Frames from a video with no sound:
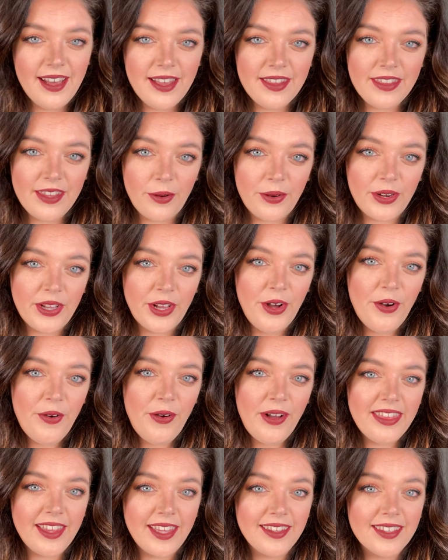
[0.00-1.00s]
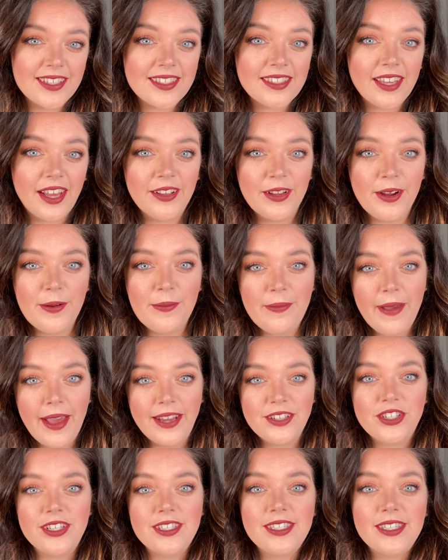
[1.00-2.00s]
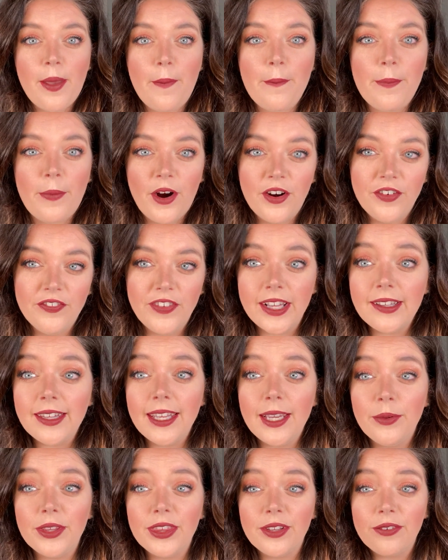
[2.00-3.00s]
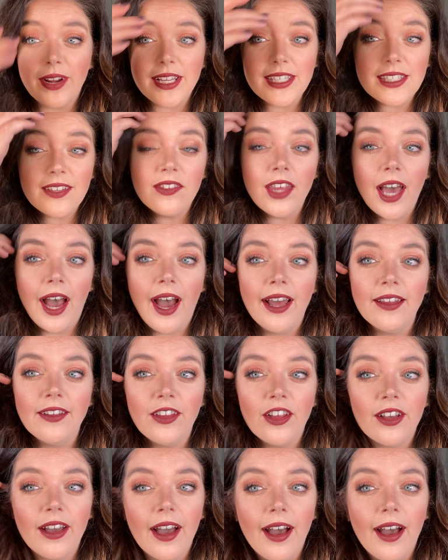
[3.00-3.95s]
There we go. I think this color matches perfectly with the rest of the eye look.